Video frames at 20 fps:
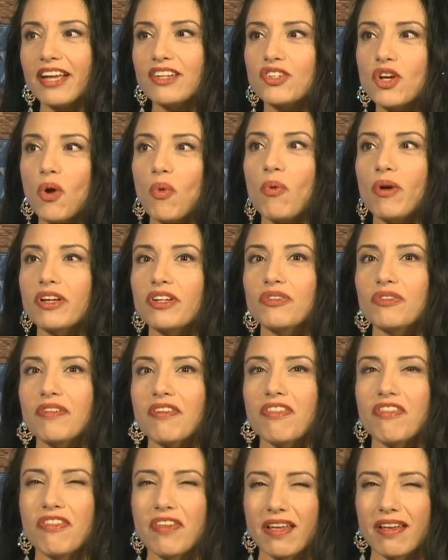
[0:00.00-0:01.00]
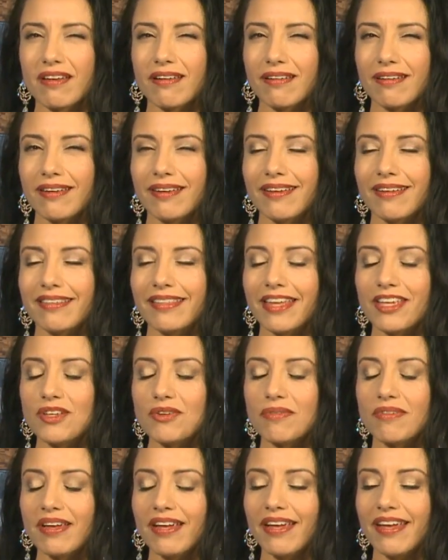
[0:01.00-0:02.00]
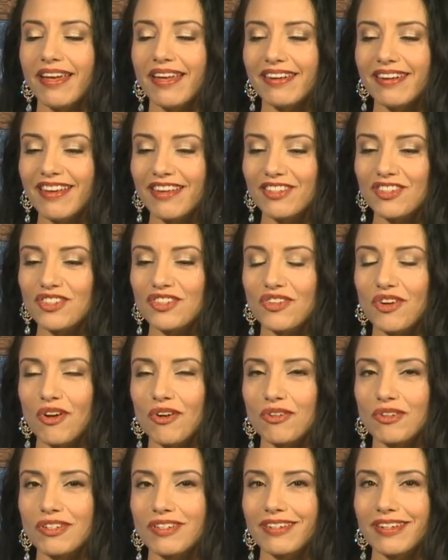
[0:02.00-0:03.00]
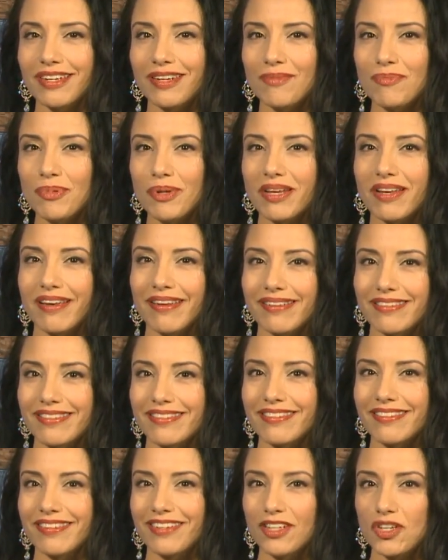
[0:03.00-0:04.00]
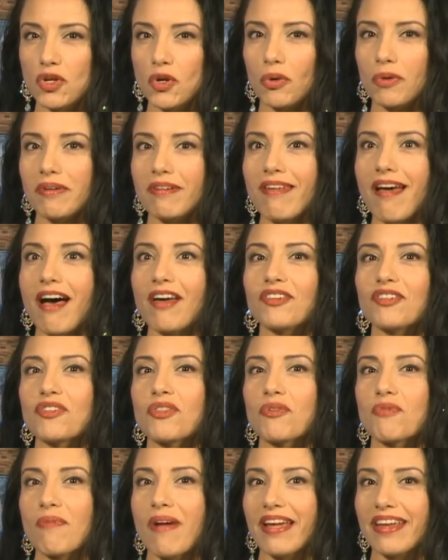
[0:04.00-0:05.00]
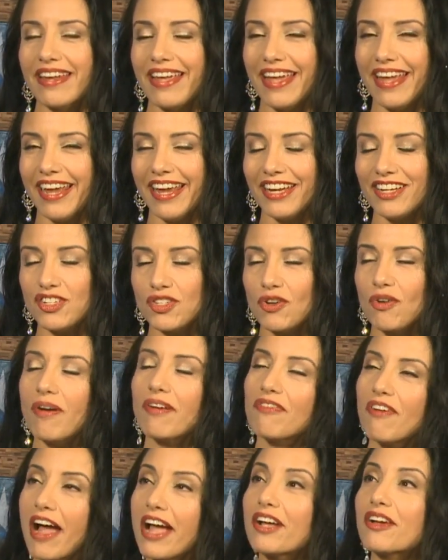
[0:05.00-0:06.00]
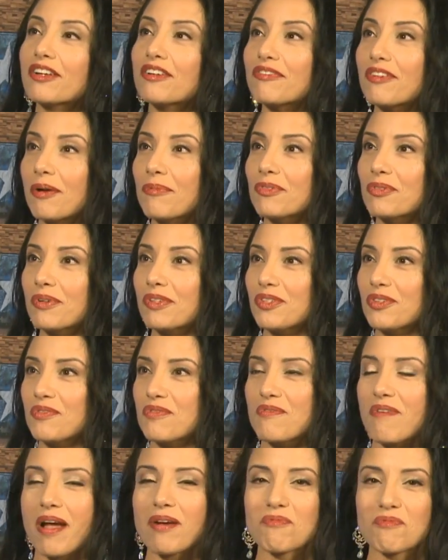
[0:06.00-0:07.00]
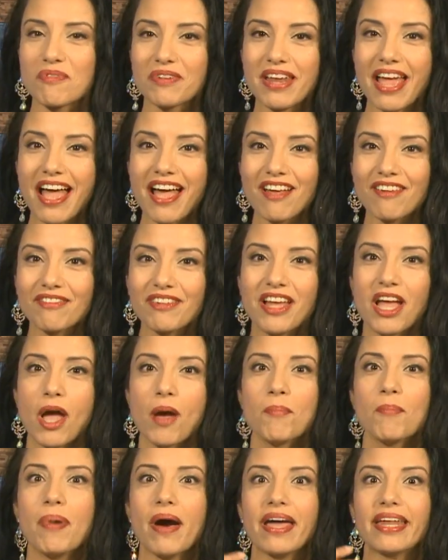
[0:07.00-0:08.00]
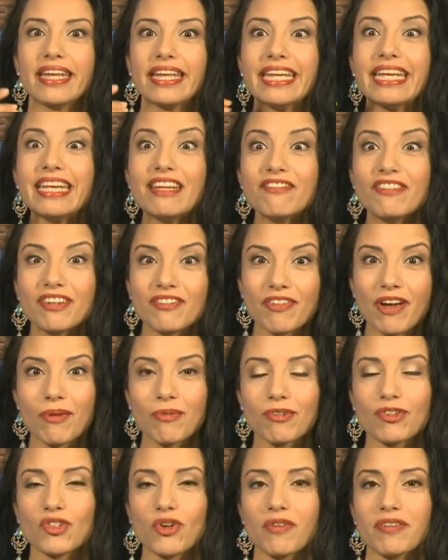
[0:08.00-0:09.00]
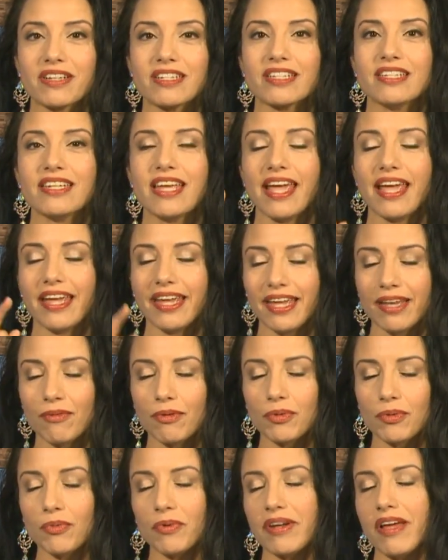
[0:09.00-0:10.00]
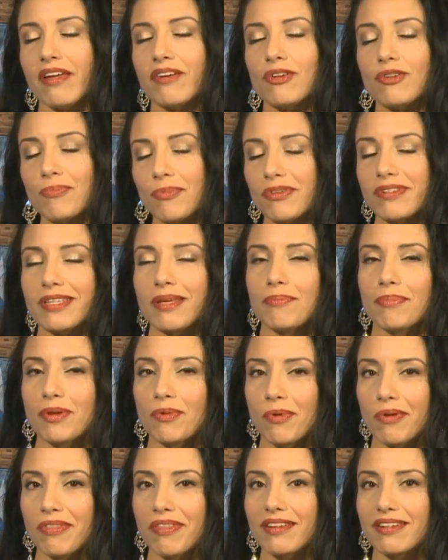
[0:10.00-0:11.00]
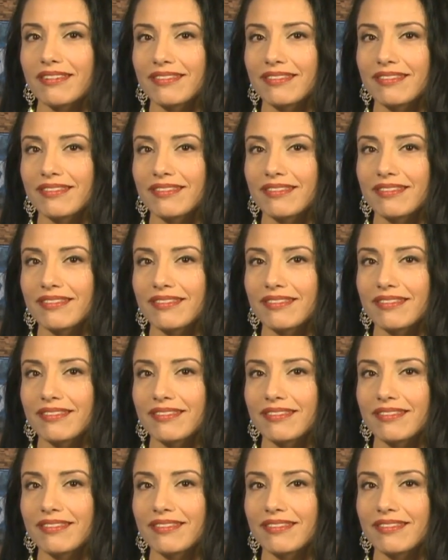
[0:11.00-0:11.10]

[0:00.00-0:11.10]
don't want you to think that you cannot start because you're not the right age. So if I could have come to it sooner, I would have, but even if I were starting today, it would 100% be worth it.